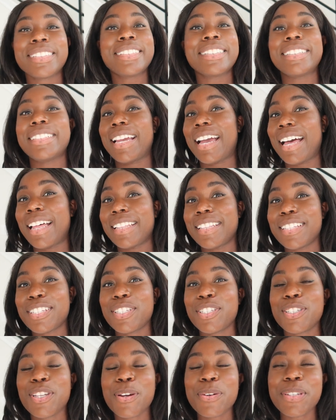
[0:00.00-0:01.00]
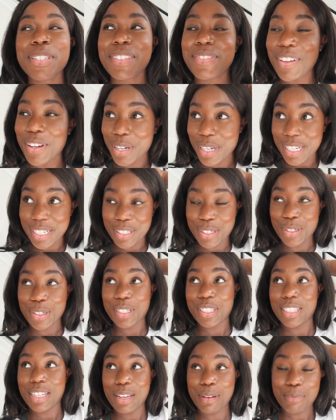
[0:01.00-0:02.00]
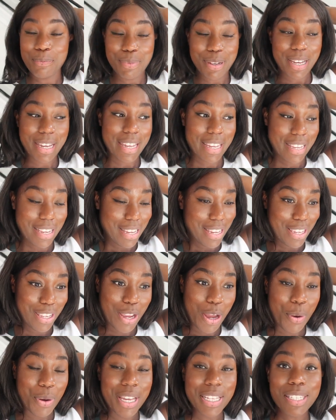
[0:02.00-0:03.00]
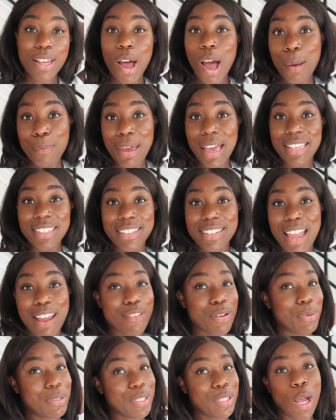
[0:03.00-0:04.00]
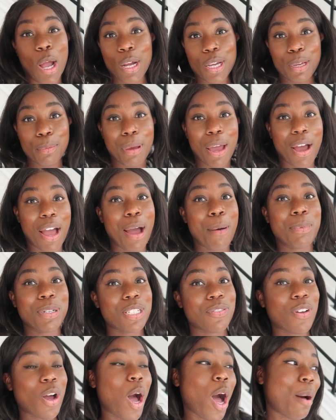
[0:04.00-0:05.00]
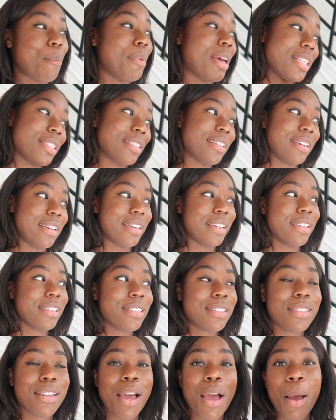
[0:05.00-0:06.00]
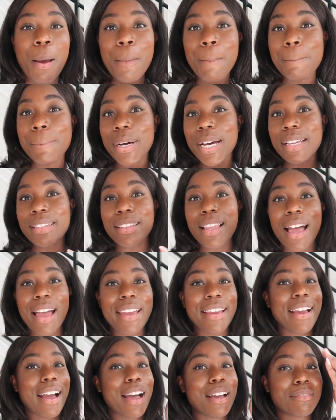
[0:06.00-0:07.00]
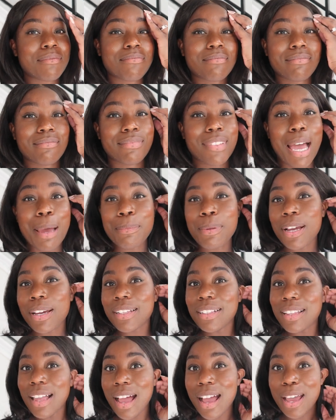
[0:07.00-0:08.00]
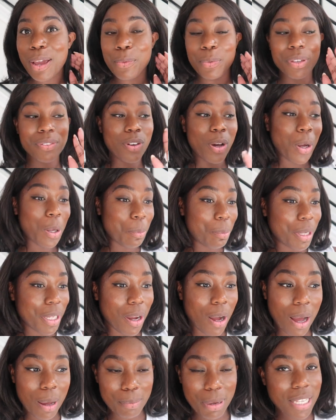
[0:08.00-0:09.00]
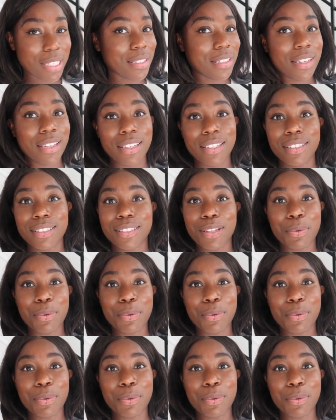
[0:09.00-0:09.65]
Yeah, this show is very interesting, but you know, it's a hot mess and everyone's talking about how much of a hot mess it is, but like, I'm not gonna lie, we've all been hot messes,